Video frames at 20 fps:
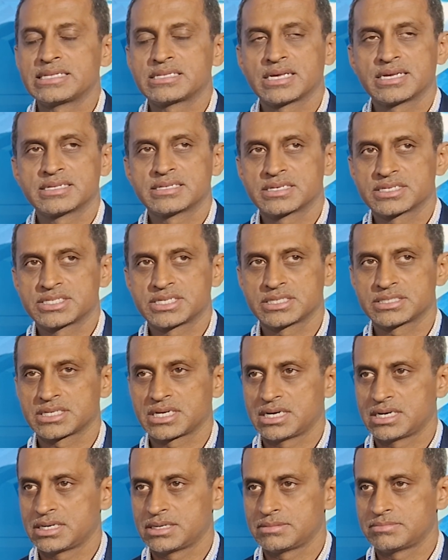I think this is
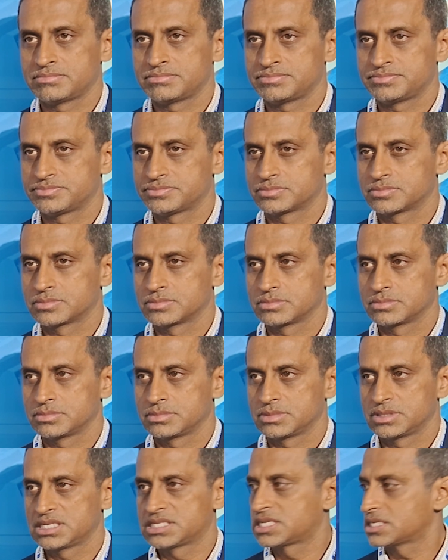
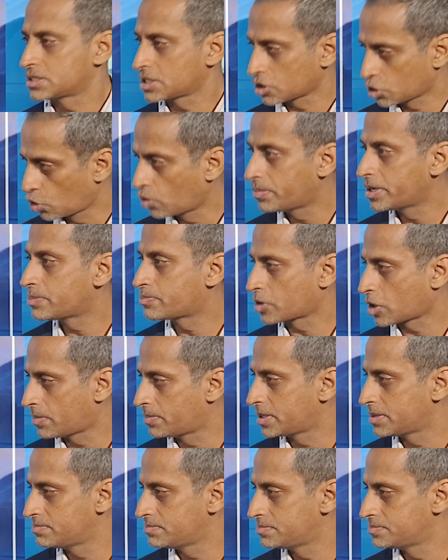a global
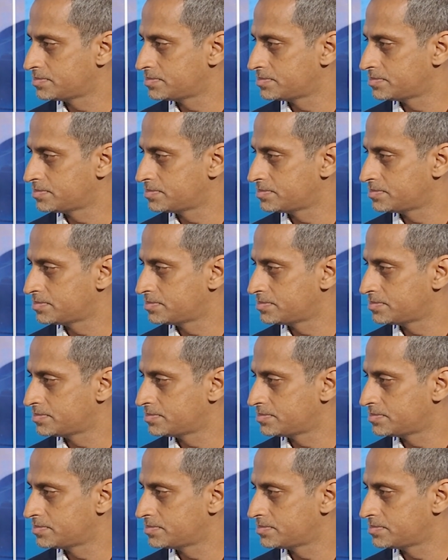problem,